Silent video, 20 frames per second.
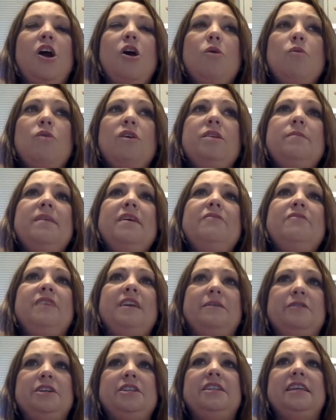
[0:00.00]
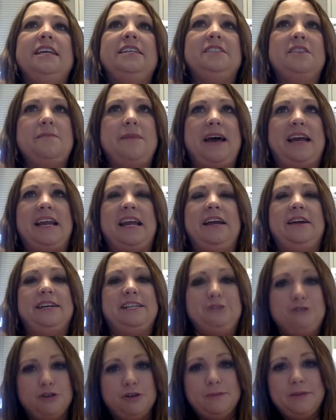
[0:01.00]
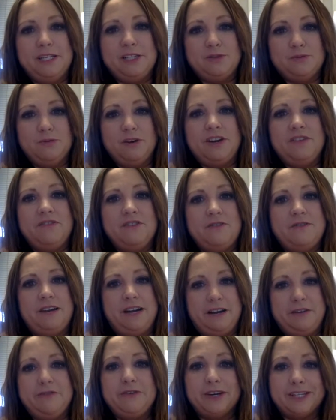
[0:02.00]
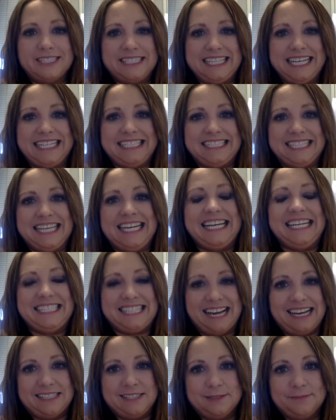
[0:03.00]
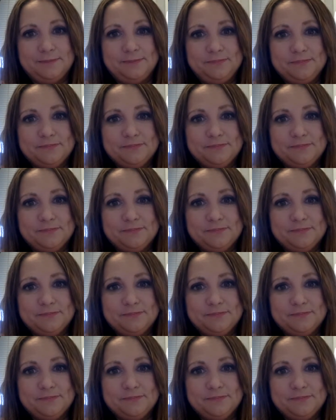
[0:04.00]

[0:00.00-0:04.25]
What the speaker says: One of my favorite things about Harry Truman is one of the very first things that he does.